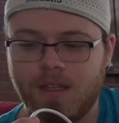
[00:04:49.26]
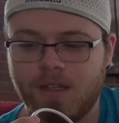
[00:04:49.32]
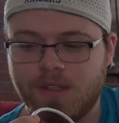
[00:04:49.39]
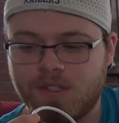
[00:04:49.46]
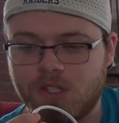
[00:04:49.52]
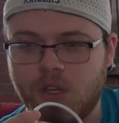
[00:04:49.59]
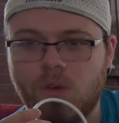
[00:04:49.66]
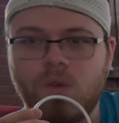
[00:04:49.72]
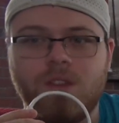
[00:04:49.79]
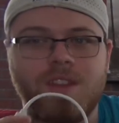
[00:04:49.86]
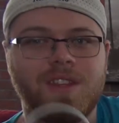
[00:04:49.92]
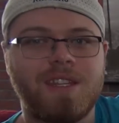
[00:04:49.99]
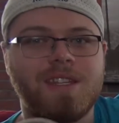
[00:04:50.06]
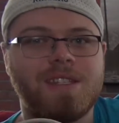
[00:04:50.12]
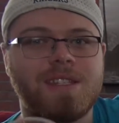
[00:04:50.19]
So
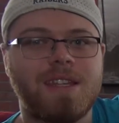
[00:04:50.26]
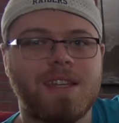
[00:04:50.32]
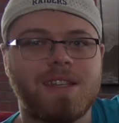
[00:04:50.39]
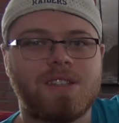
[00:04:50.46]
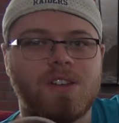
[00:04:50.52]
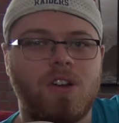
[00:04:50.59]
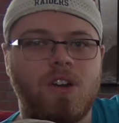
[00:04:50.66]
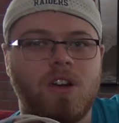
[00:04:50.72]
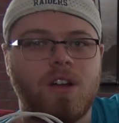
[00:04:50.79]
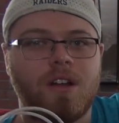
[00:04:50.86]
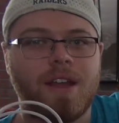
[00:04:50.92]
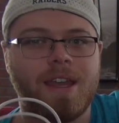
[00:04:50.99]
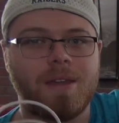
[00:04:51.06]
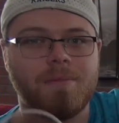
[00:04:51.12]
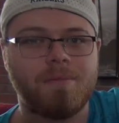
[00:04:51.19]
these things
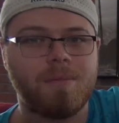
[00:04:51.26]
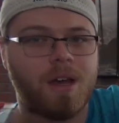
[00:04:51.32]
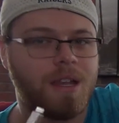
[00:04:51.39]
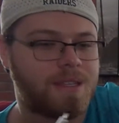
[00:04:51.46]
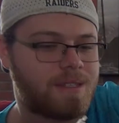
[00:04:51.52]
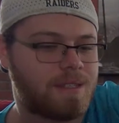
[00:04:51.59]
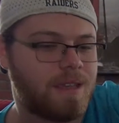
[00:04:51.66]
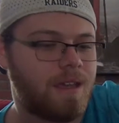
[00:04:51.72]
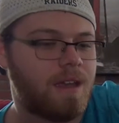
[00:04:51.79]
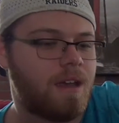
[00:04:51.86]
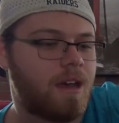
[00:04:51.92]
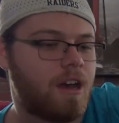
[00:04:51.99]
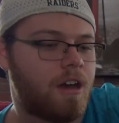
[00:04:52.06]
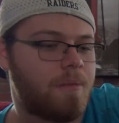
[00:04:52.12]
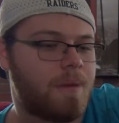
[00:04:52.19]
are a must.
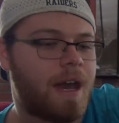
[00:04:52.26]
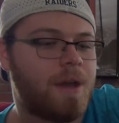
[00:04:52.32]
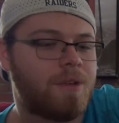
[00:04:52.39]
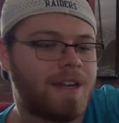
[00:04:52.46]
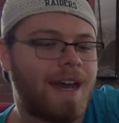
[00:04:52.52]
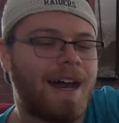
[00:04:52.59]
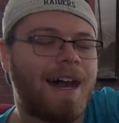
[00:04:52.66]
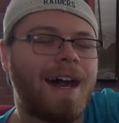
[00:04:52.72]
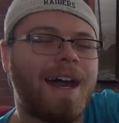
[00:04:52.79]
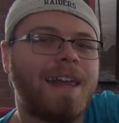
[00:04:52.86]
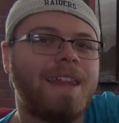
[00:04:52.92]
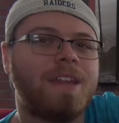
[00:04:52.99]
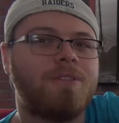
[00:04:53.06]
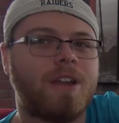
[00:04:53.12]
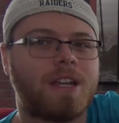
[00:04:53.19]
I would
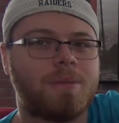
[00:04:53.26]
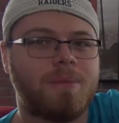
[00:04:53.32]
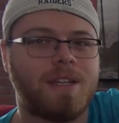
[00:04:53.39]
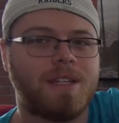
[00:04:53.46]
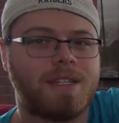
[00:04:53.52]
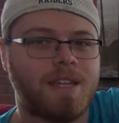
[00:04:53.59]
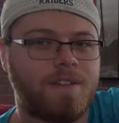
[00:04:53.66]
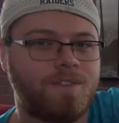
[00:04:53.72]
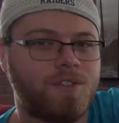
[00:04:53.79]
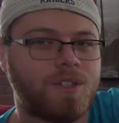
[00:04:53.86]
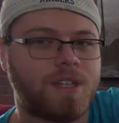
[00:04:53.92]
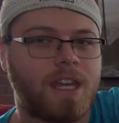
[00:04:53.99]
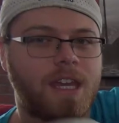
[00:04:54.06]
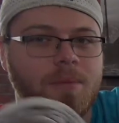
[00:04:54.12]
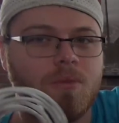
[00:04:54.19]
highly recommend a
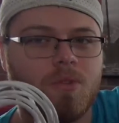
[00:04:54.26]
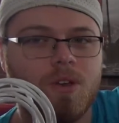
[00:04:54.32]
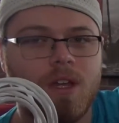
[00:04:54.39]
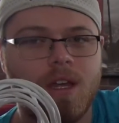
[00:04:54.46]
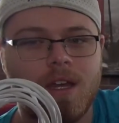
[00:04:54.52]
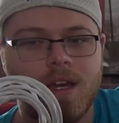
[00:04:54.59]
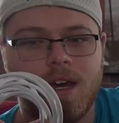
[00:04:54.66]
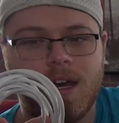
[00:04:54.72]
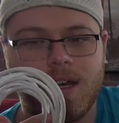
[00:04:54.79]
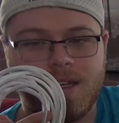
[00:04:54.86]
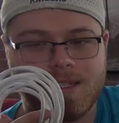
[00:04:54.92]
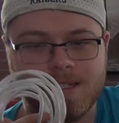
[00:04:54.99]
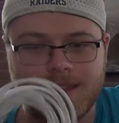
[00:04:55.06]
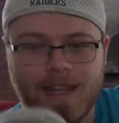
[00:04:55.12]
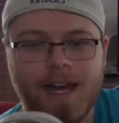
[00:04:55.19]
10-foot cable.
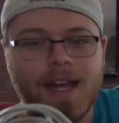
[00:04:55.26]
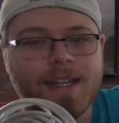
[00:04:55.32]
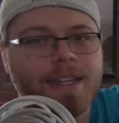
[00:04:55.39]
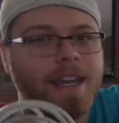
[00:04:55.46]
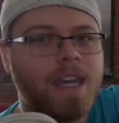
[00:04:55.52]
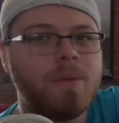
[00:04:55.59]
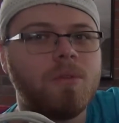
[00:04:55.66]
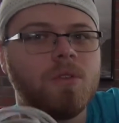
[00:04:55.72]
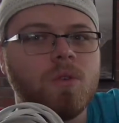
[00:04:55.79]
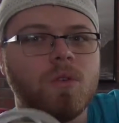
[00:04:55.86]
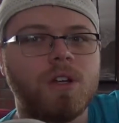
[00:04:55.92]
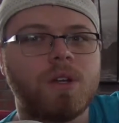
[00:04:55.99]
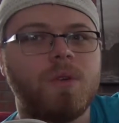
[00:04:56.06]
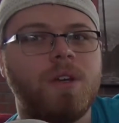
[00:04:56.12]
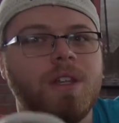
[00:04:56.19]
It's a lot of cable to
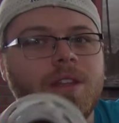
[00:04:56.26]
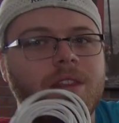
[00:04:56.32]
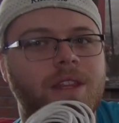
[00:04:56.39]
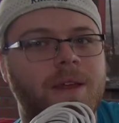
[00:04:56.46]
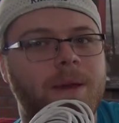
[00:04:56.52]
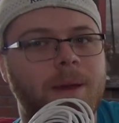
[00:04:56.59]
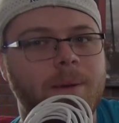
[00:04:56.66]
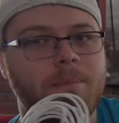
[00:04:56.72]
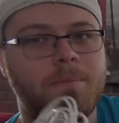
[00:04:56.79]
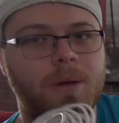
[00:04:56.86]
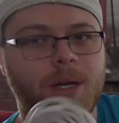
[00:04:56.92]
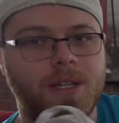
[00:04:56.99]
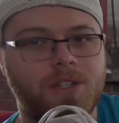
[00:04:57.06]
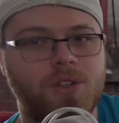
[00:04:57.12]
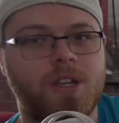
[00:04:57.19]
work with,
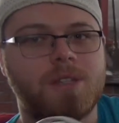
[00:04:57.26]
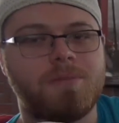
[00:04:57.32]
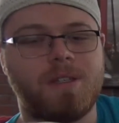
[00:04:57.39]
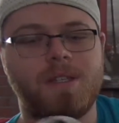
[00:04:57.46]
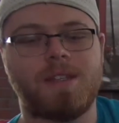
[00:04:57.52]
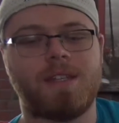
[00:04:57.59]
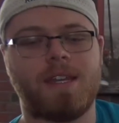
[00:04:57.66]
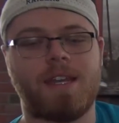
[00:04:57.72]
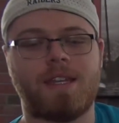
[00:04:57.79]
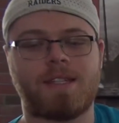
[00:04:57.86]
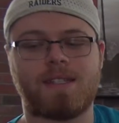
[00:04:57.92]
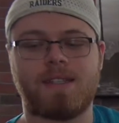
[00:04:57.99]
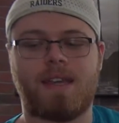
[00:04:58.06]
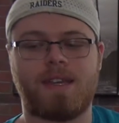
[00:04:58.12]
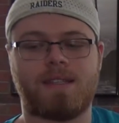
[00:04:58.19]
but trust me, in the end
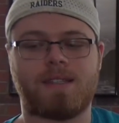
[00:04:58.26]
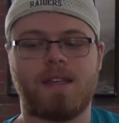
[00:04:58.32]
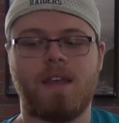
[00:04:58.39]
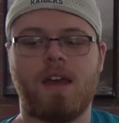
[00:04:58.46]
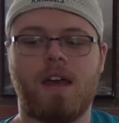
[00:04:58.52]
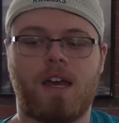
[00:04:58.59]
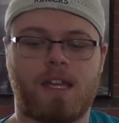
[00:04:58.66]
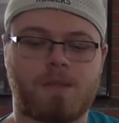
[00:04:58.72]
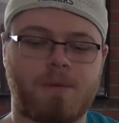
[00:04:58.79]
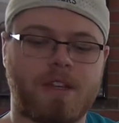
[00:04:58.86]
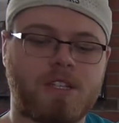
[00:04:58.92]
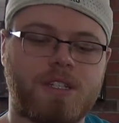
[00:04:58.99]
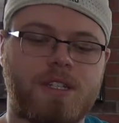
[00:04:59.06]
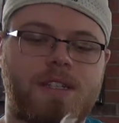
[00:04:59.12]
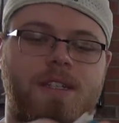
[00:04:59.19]
it's nice.
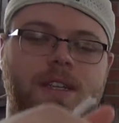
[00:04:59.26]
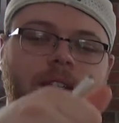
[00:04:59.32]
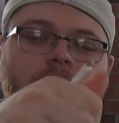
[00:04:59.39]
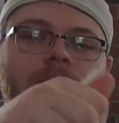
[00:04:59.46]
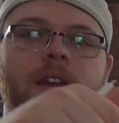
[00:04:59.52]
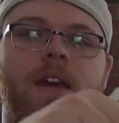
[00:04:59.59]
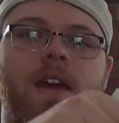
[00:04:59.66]
especially since